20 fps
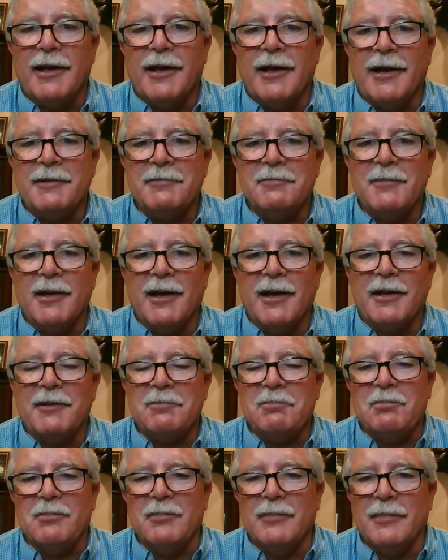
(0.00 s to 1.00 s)
I, I,
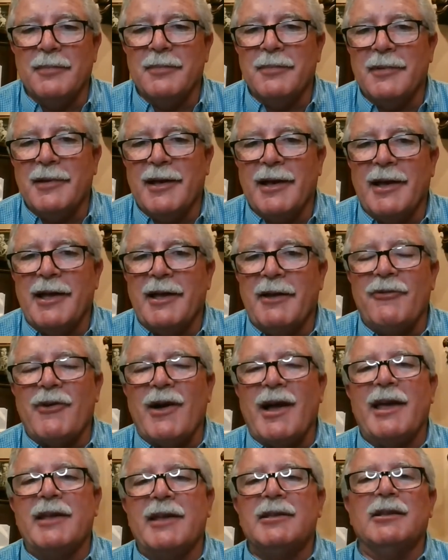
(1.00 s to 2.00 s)
if
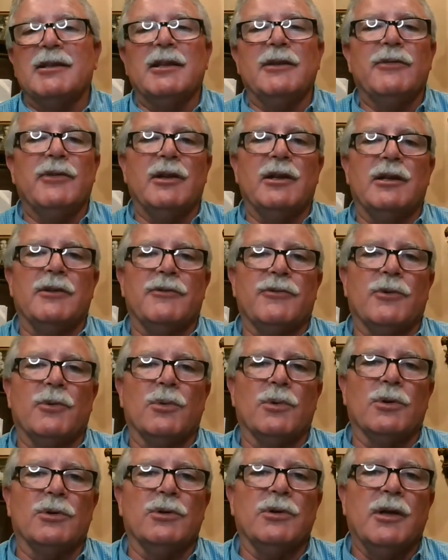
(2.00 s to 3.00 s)
I had to live in a different
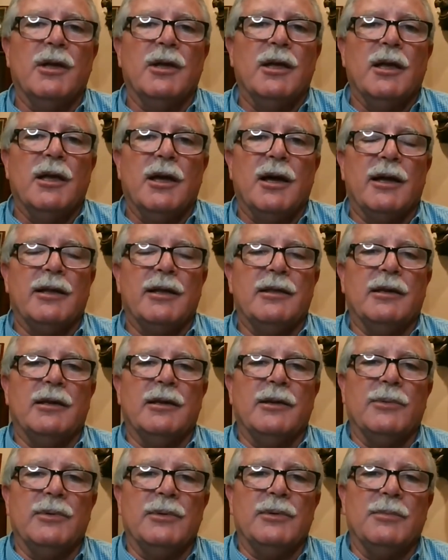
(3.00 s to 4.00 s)
world, I think
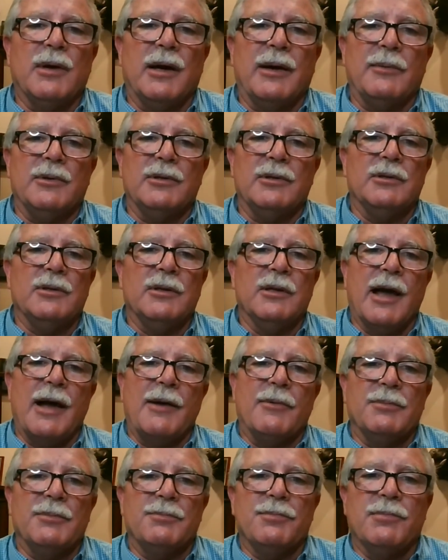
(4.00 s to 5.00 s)
it would, I would,
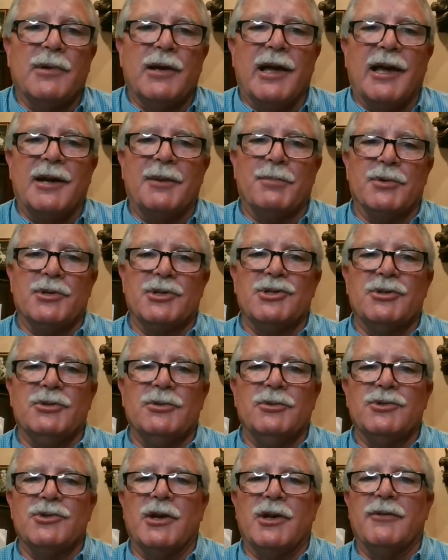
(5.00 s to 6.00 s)
I would kind of
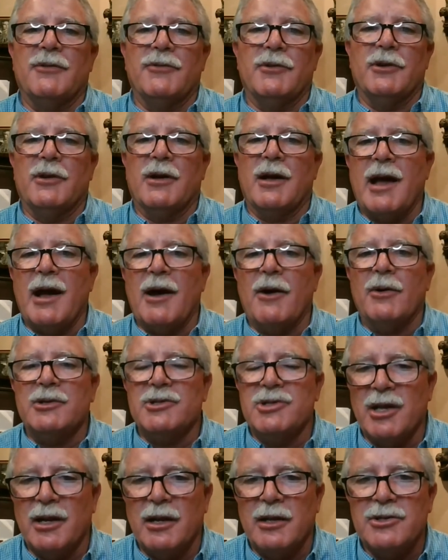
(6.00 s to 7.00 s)
pursue trying to figure out how a
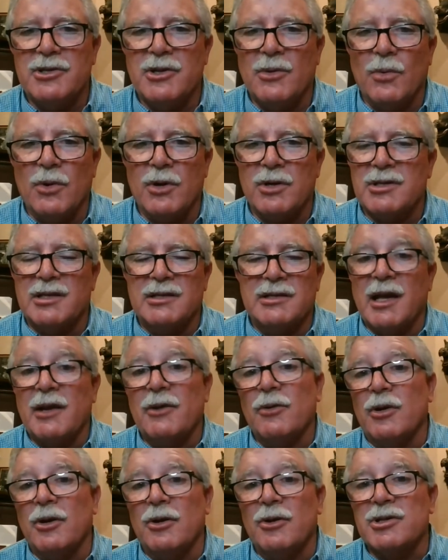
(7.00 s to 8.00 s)
jet engine works because I
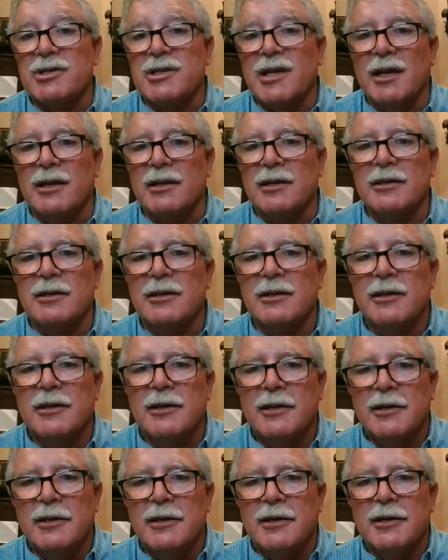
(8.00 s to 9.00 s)
don't understand it.
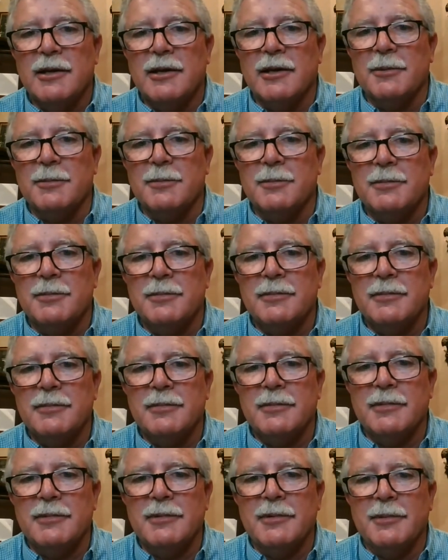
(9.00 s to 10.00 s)
Um,
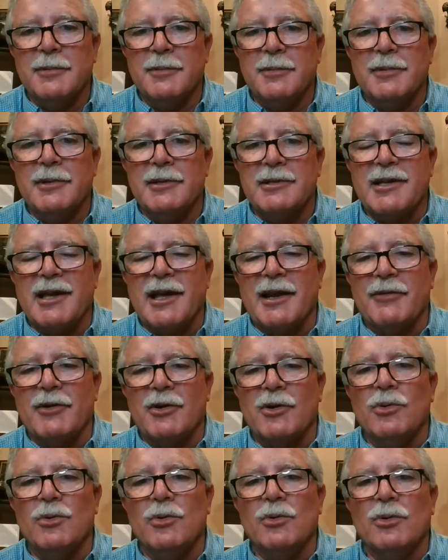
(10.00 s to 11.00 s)
it's kind of a
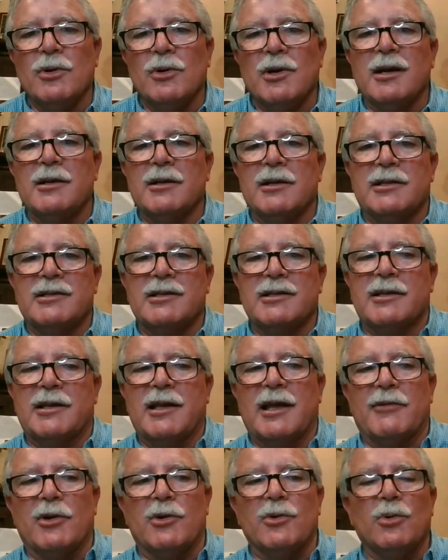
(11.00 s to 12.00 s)
cool, it's
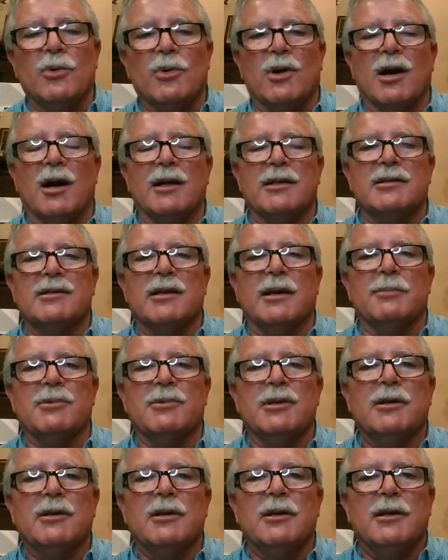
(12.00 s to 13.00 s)
kind of a cool concept.